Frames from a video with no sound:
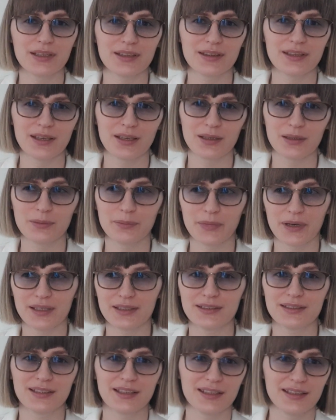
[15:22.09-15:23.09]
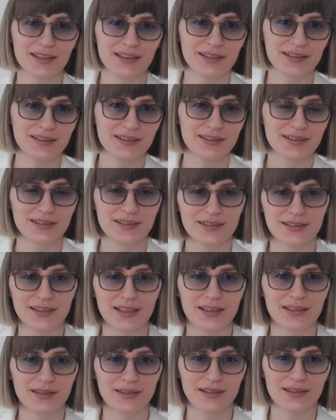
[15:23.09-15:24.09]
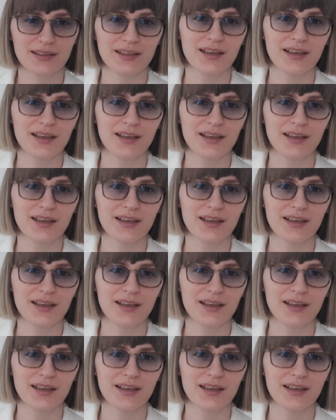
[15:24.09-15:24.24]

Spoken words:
And they might say yes, send